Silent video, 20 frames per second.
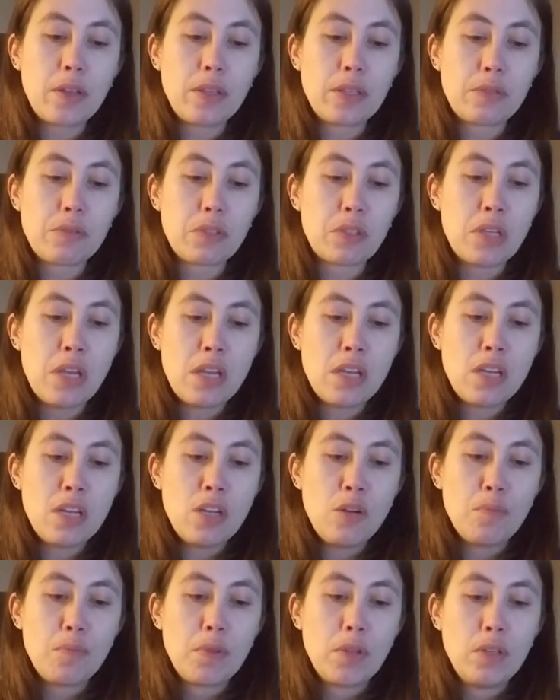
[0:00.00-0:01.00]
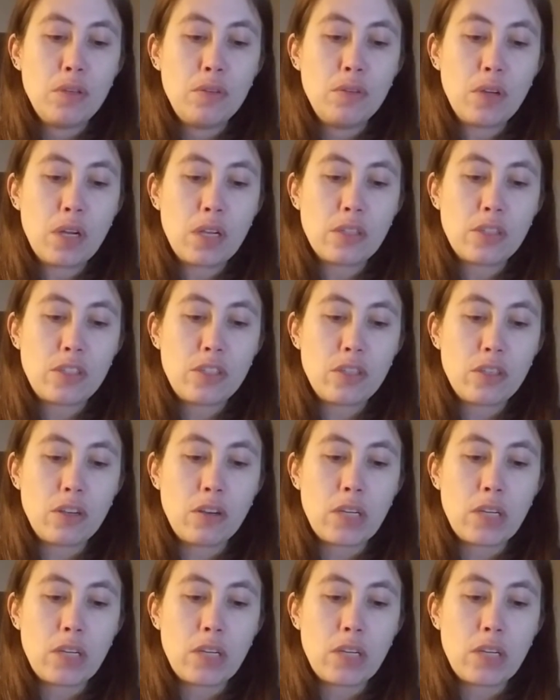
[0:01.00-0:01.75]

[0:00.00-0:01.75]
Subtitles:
This was blue sugar.